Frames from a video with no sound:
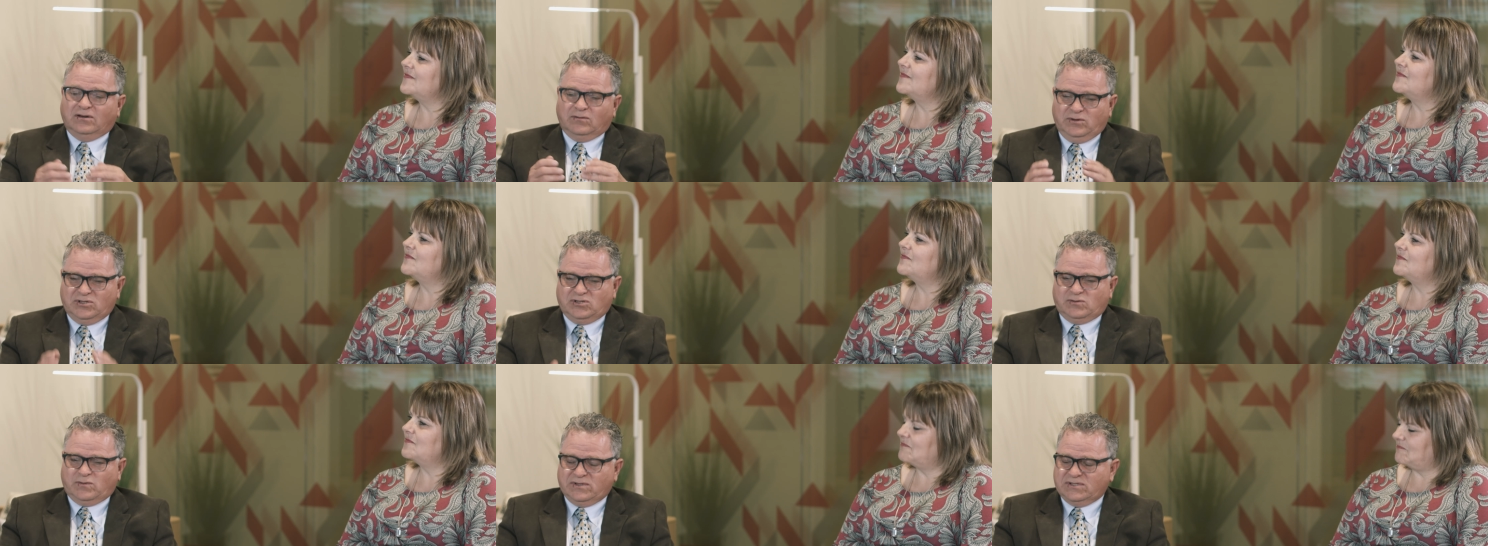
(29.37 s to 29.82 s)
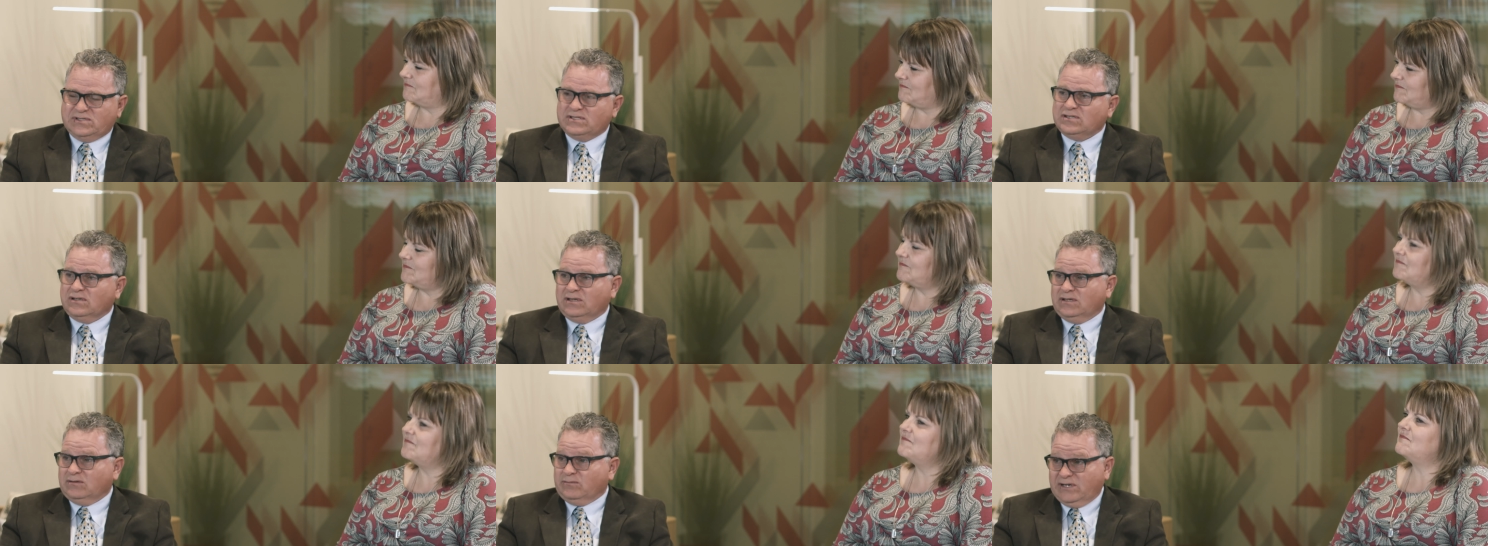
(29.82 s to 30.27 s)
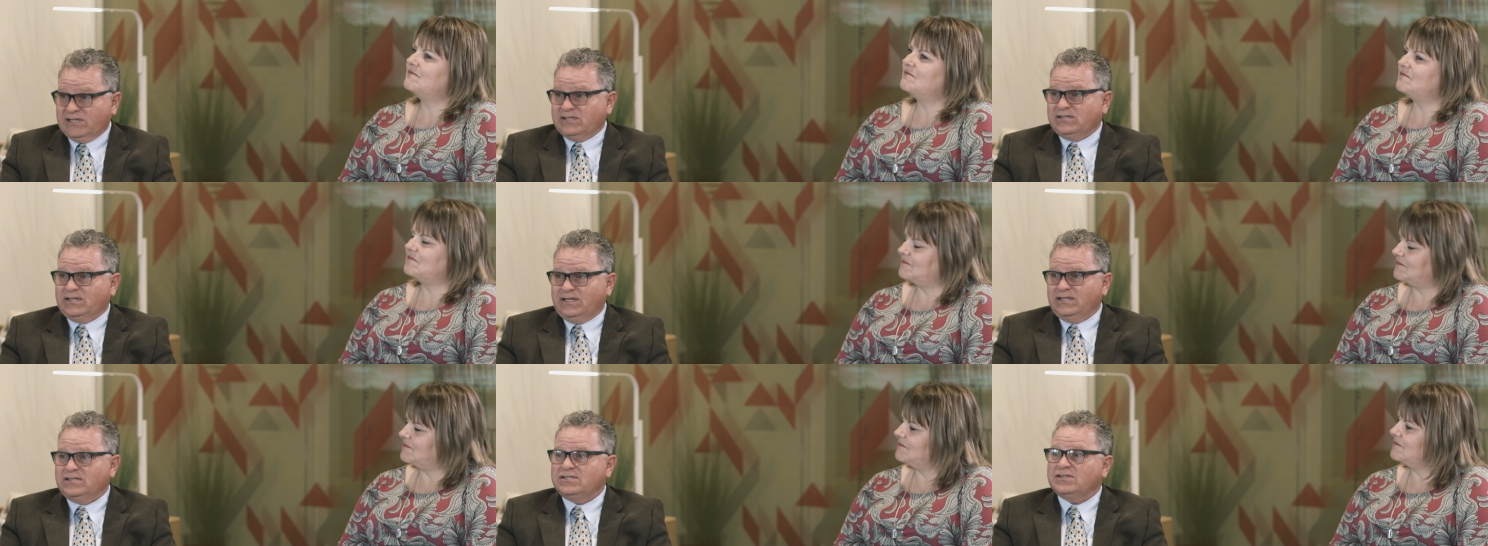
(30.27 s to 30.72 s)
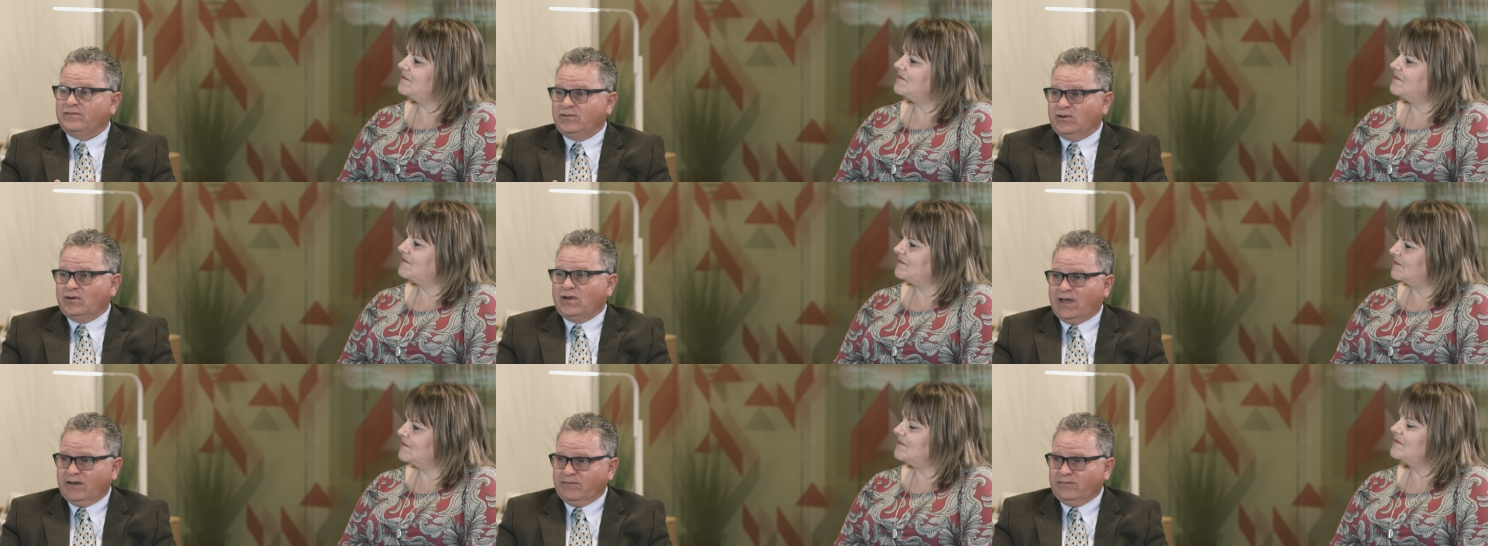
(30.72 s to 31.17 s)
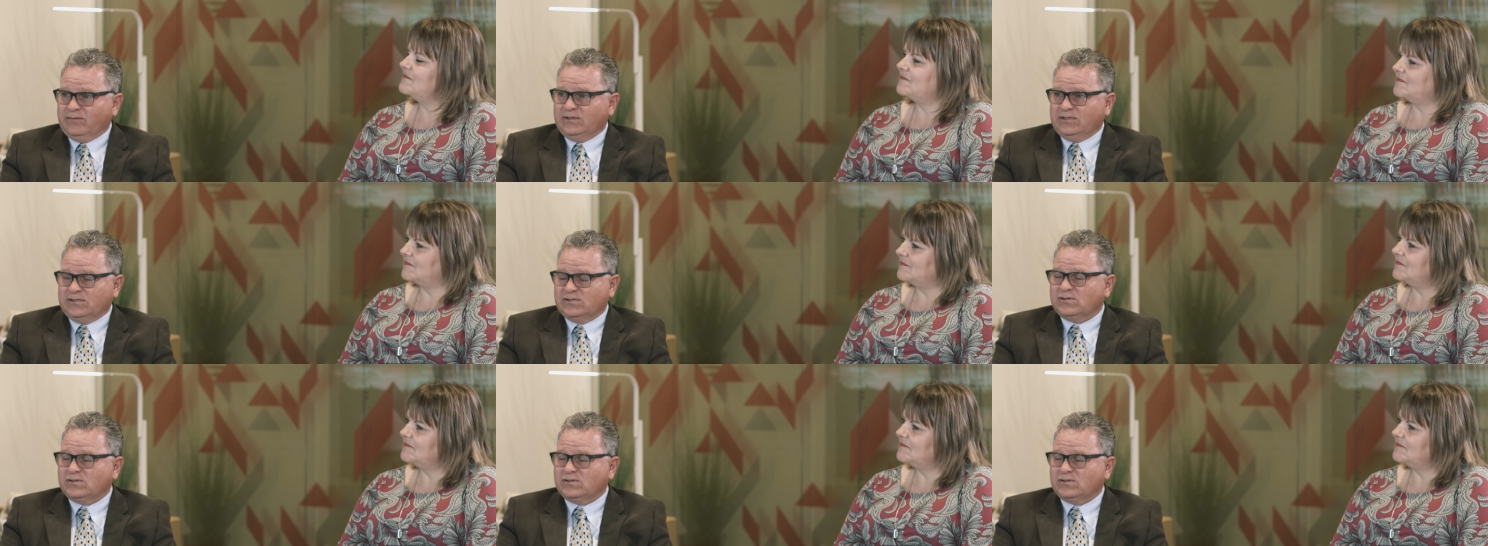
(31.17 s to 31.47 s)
Speaker 1: which ones the residents, if you have one